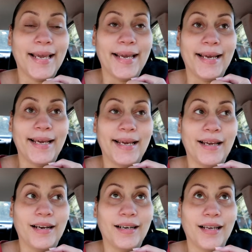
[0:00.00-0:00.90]

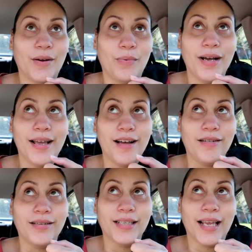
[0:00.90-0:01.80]
And what
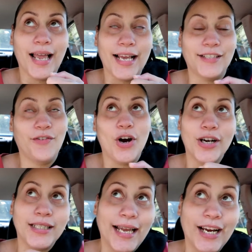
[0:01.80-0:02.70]
else? As far
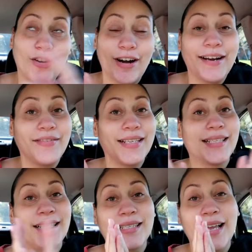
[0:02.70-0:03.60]
as like
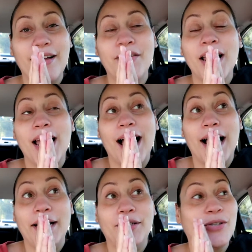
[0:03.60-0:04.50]
cravings and stuff,
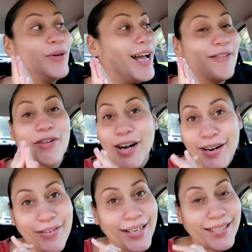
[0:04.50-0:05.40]
I do have
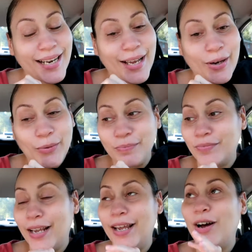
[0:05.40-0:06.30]
cravings now.
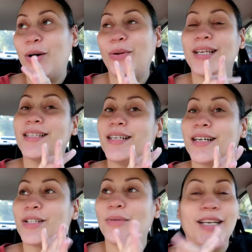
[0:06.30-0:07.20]
It only
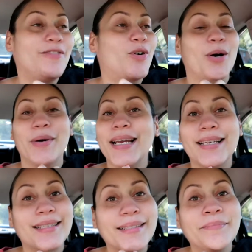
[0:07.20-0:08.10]
took 24
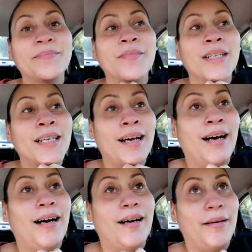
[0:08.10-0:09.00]
weeks.
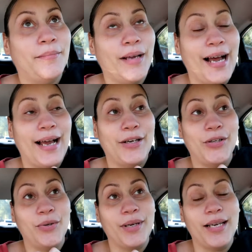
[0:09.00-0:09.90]
I
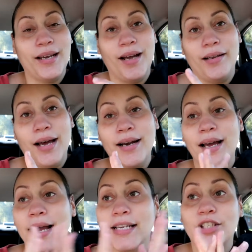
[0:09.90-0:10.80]
do eat a lot
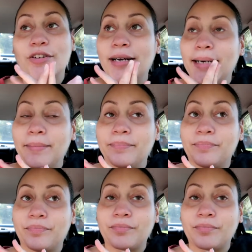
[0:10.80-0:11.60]
of ice cream,